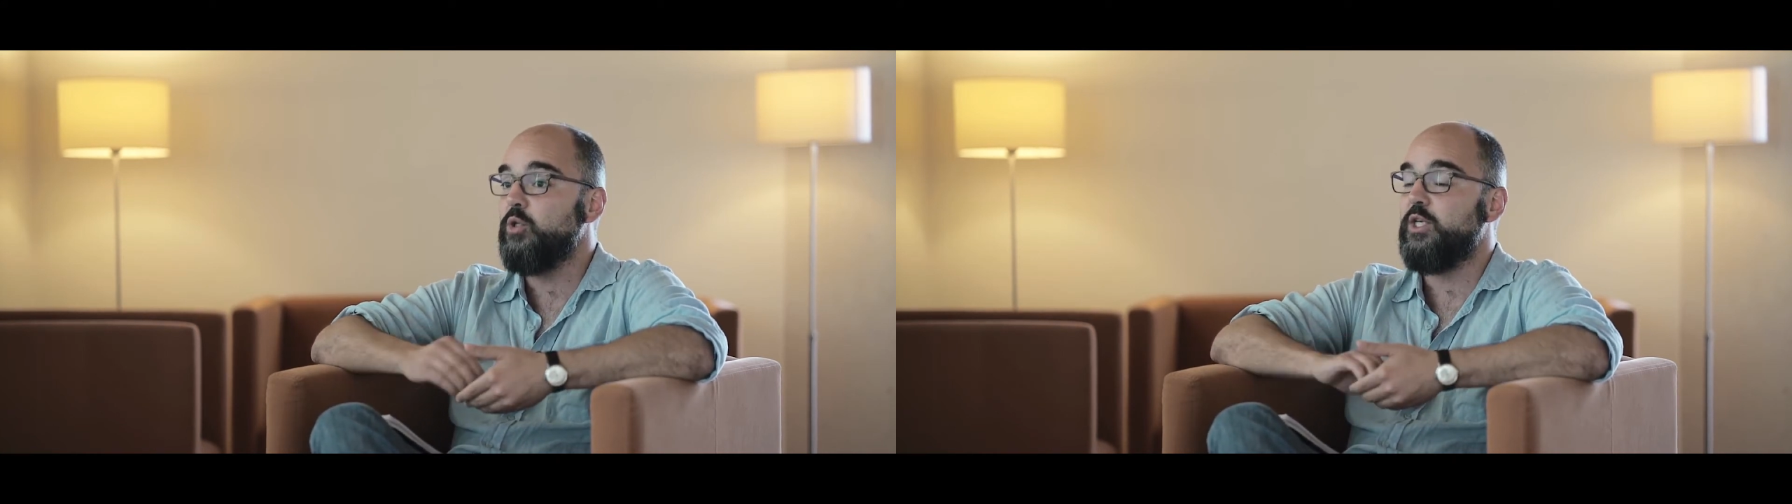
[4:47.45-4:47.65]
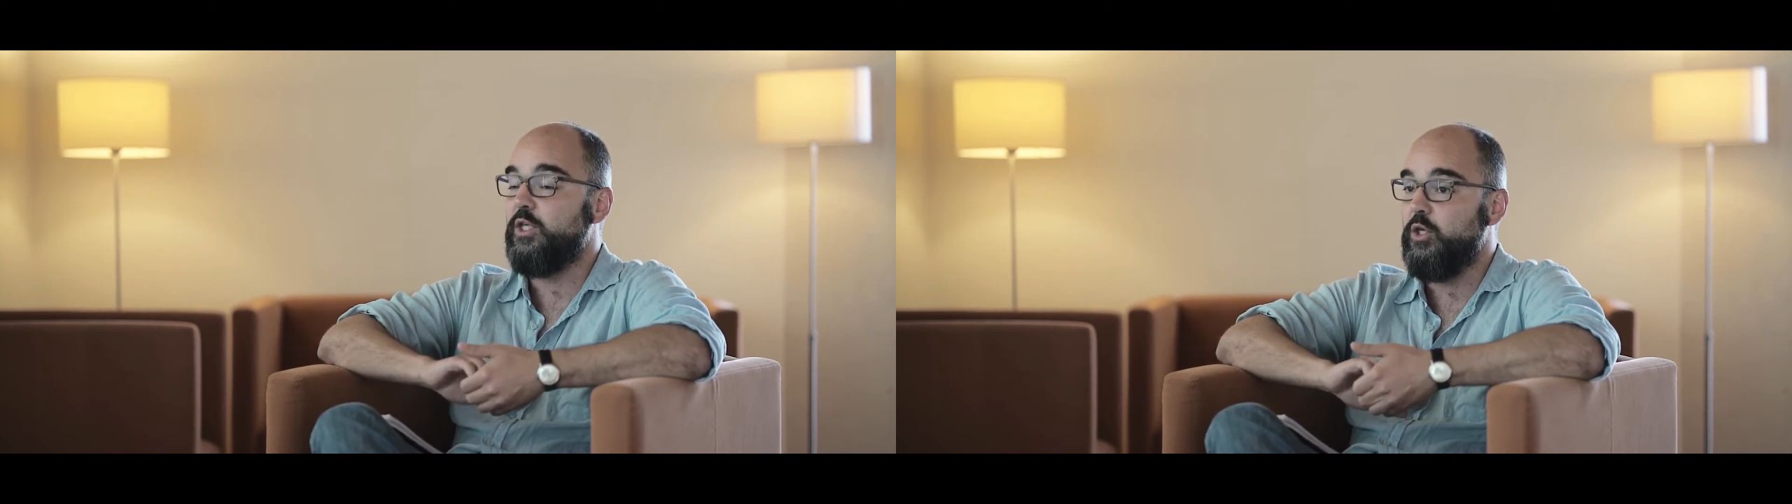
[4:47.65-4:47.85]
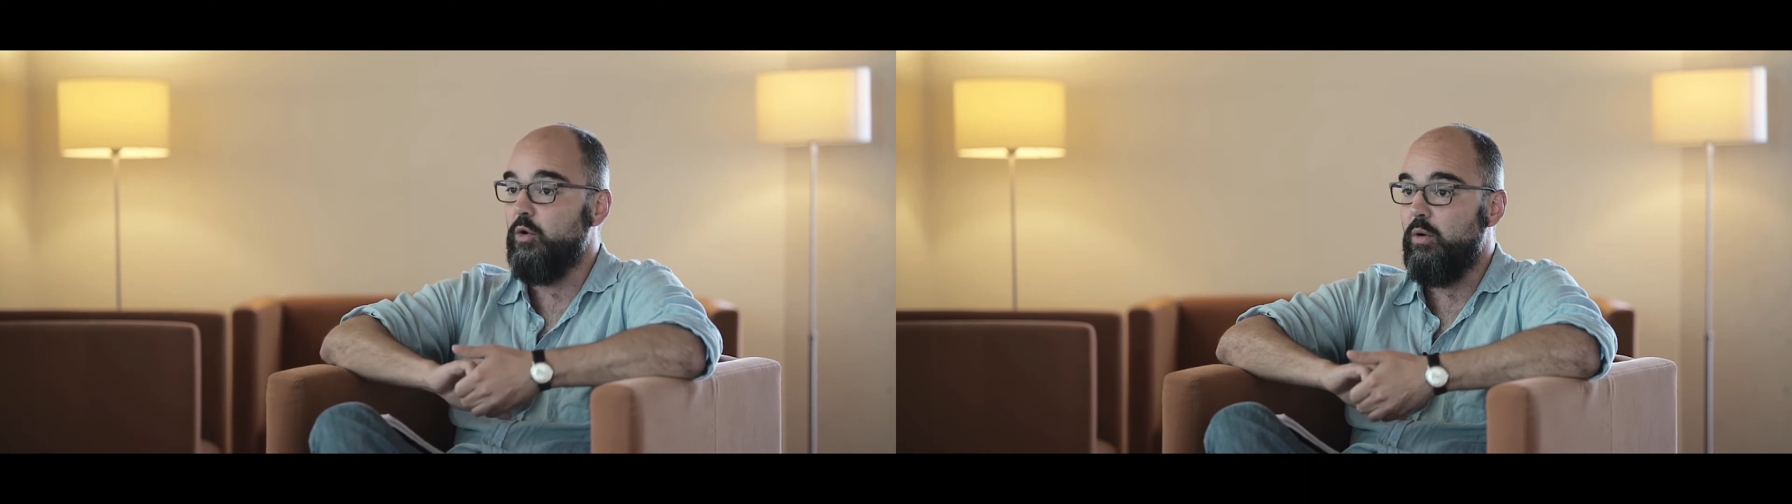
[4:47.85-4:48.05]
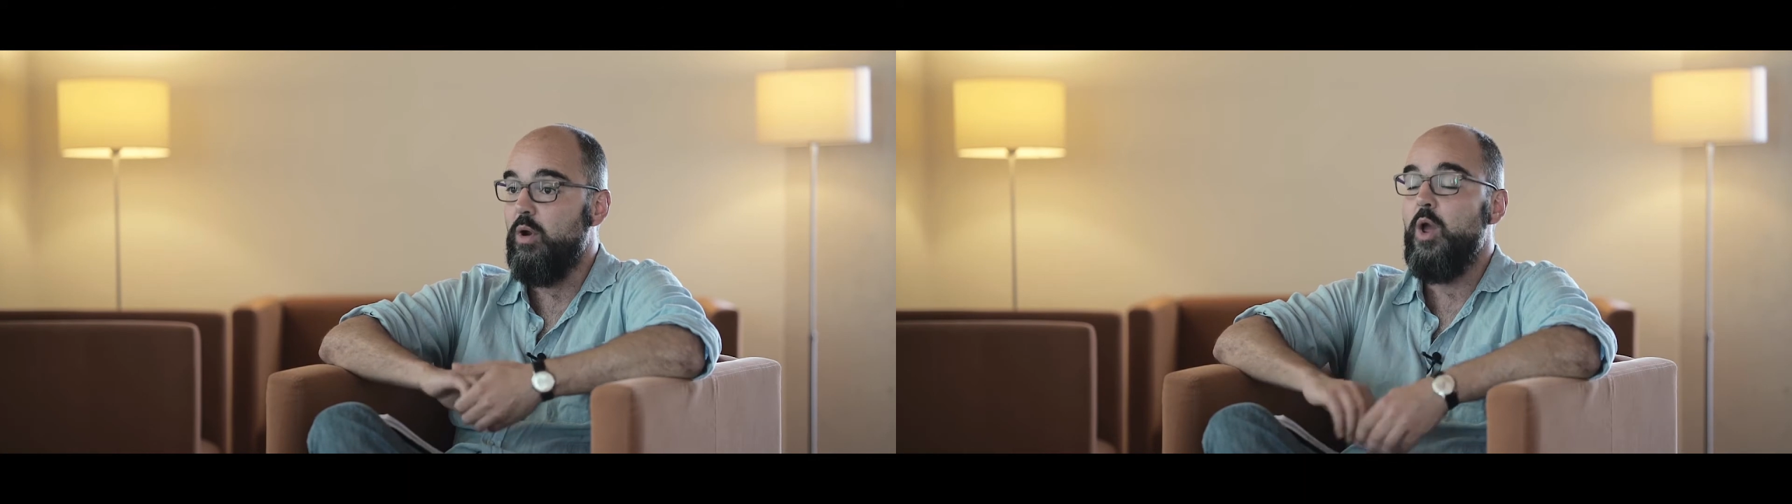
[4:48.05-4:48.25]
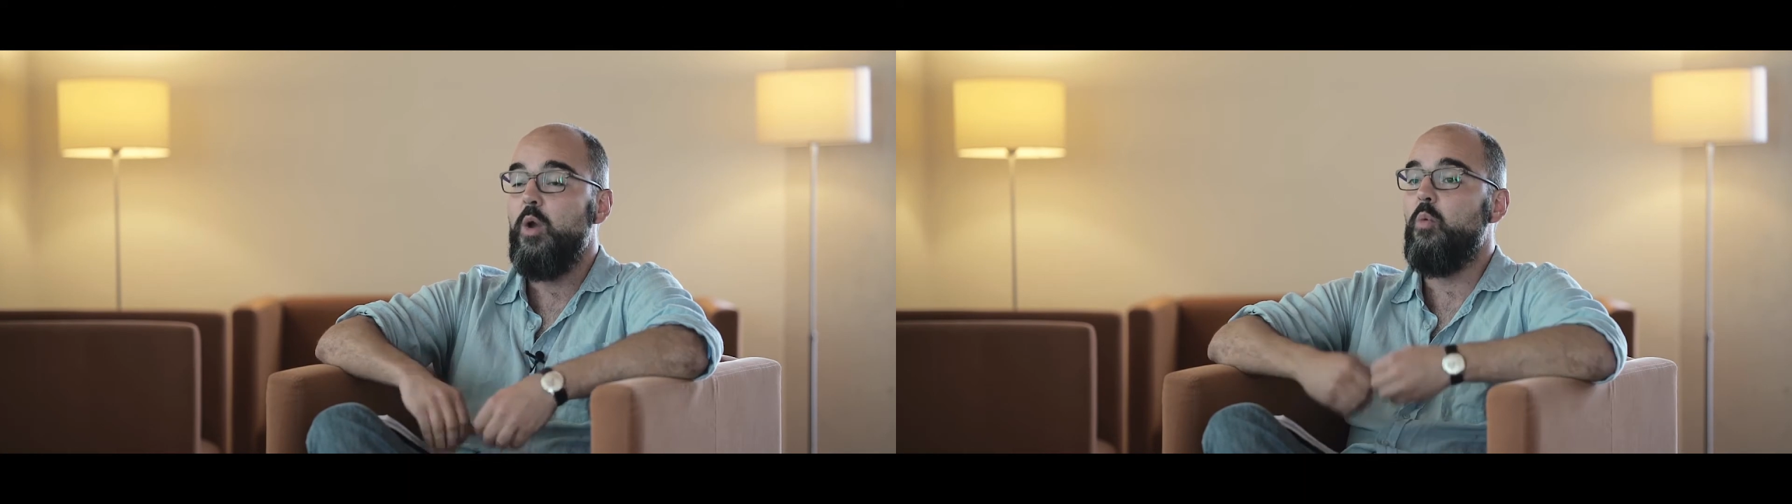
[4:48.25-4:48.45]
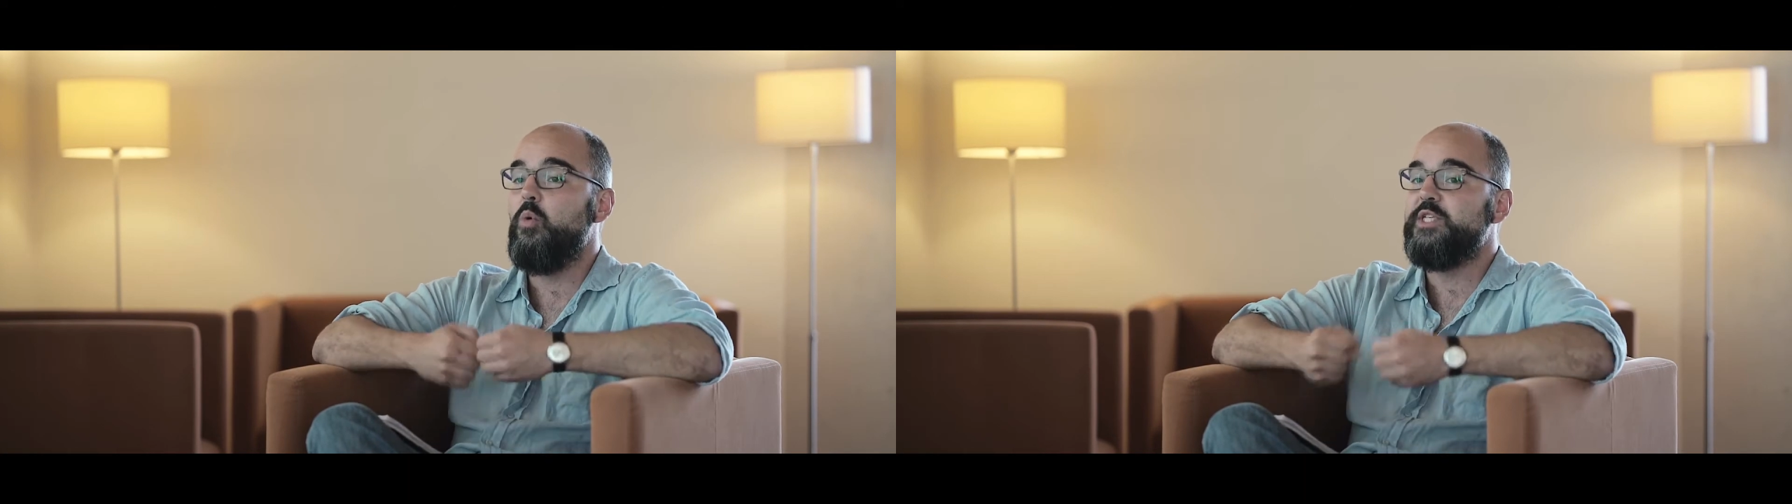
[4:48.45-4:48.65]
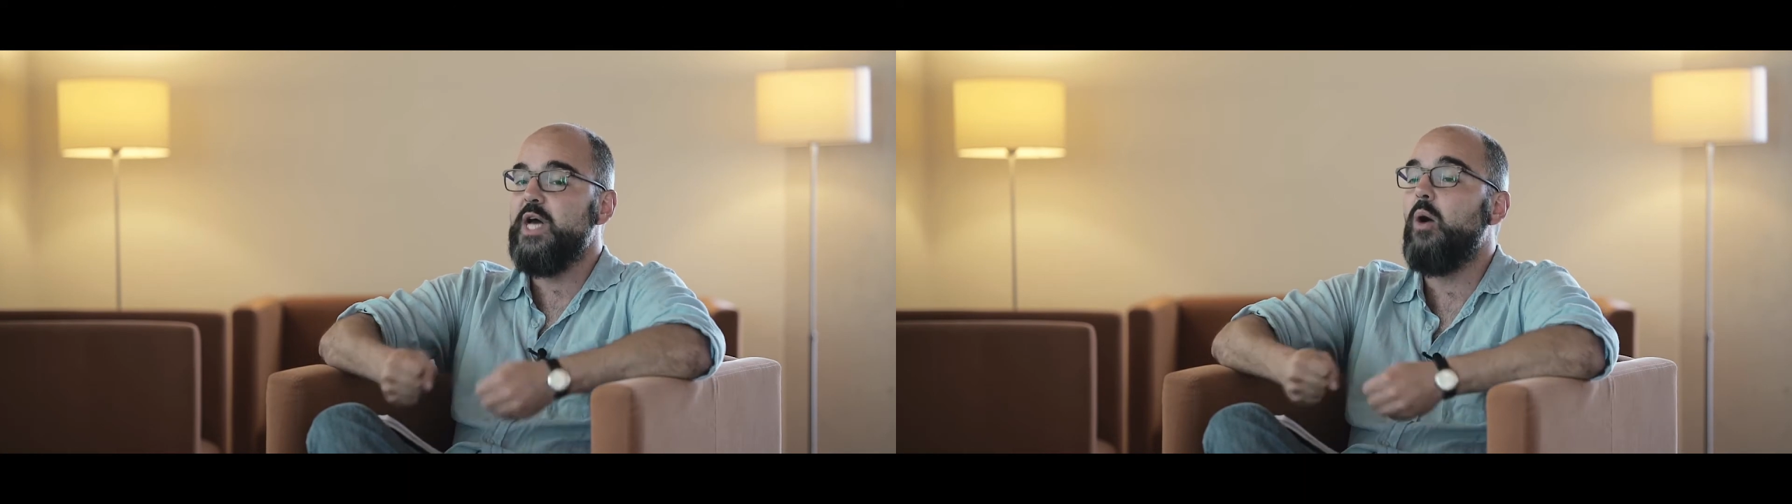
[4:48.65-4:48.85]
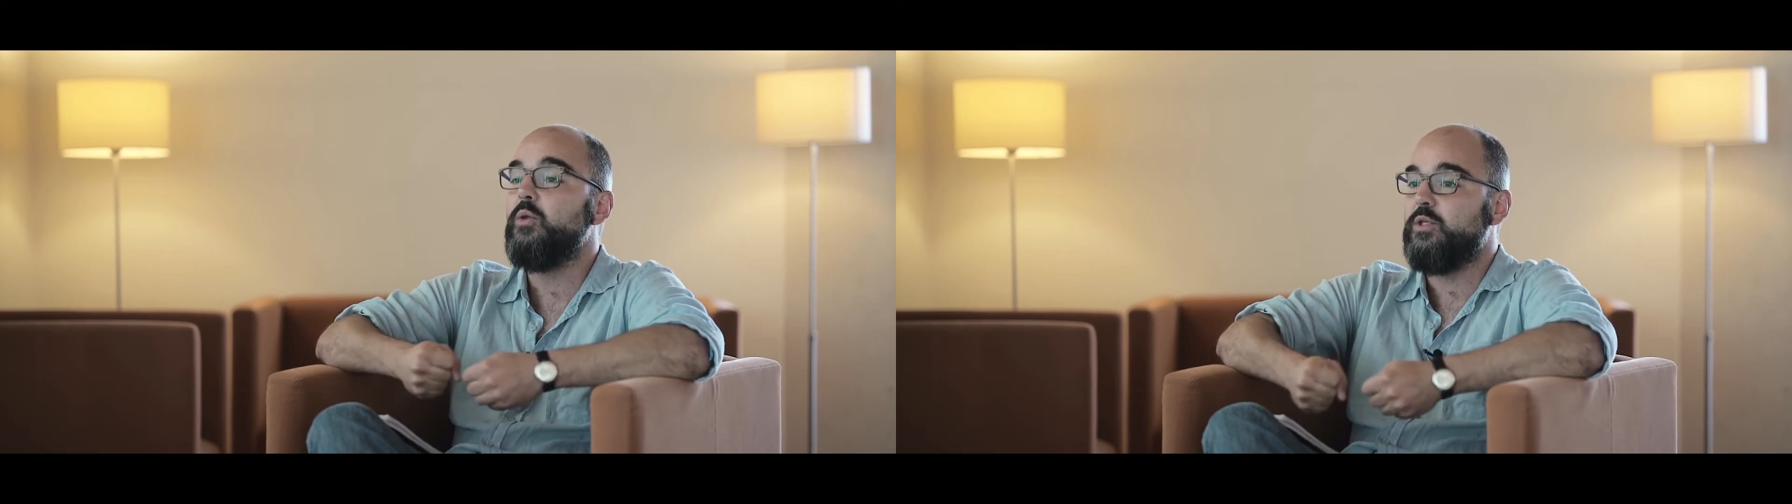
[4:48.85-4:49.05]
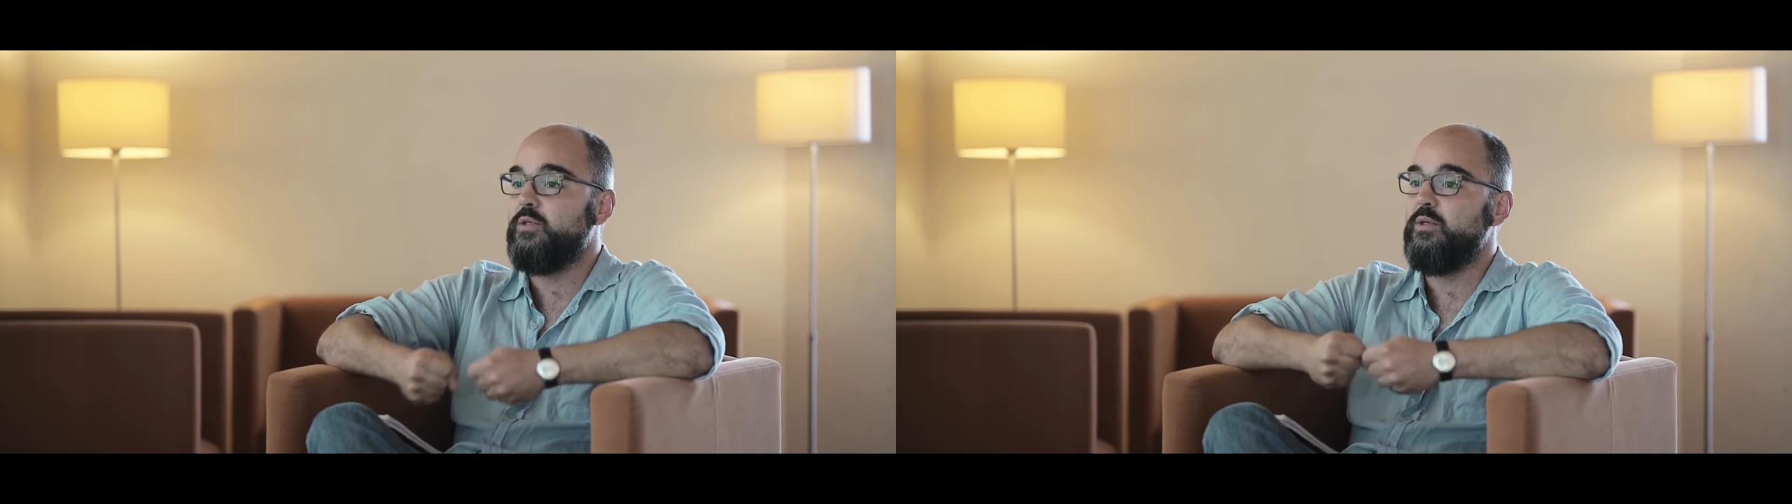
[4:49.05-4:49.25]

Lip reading: secure without